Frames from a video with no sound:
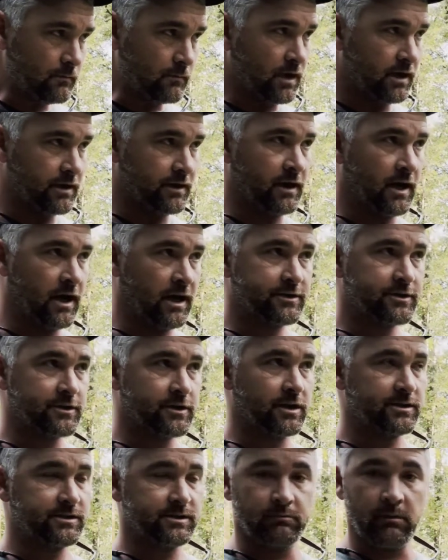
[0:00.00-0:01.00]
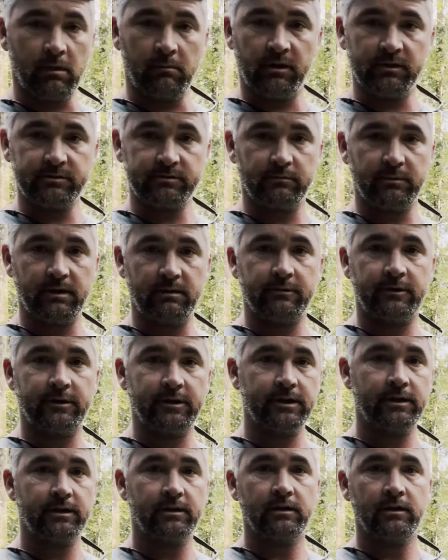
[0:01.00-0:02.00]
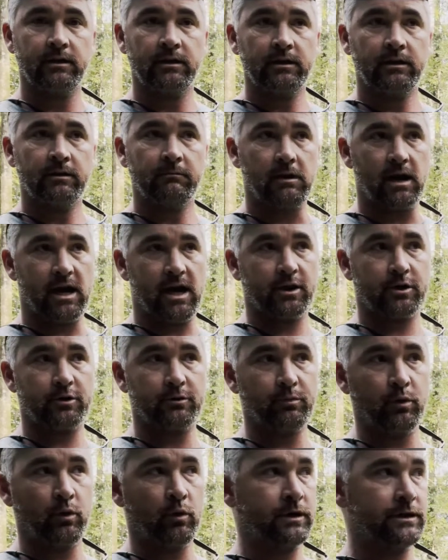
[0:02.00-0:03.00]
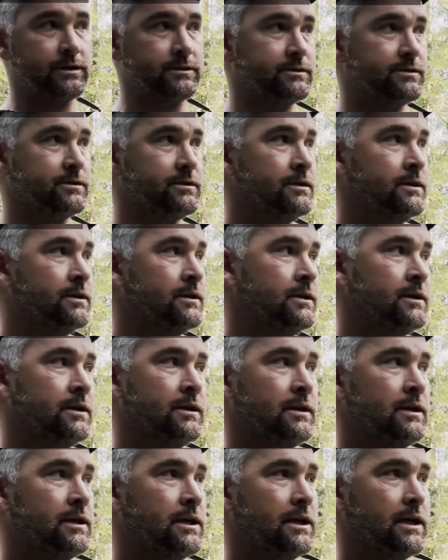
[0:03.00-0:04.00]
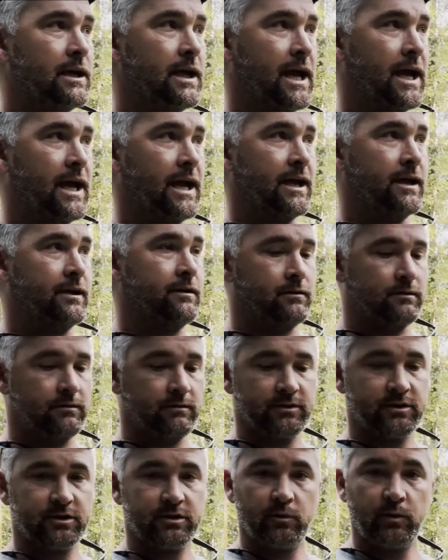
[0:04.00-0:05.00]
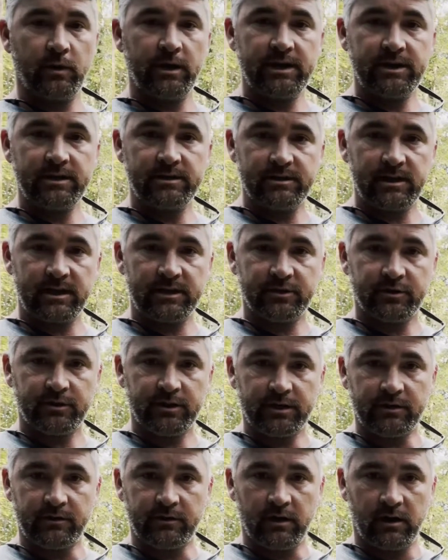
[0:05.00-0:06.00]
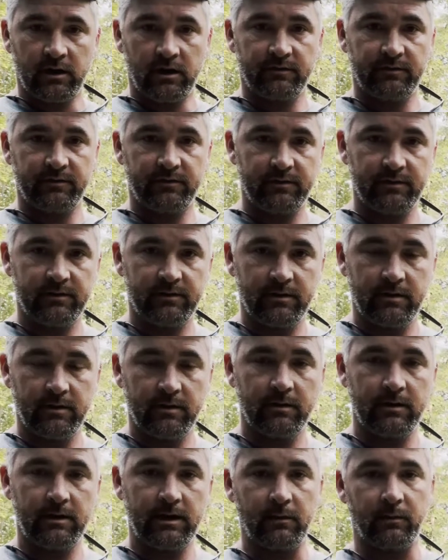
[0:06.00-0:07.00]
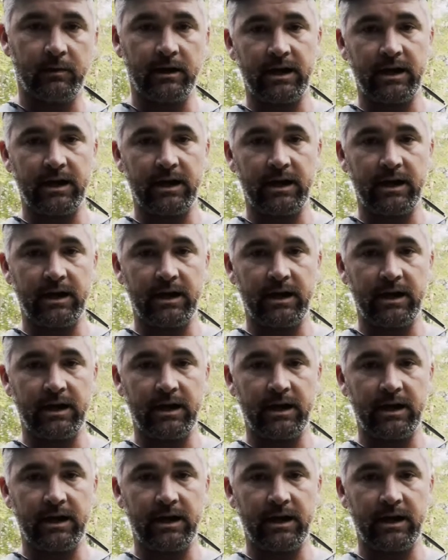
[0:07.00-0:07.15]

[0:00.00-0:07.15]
not trusting my muscle memory, my anchor points, and squeezing that trigger off. And when I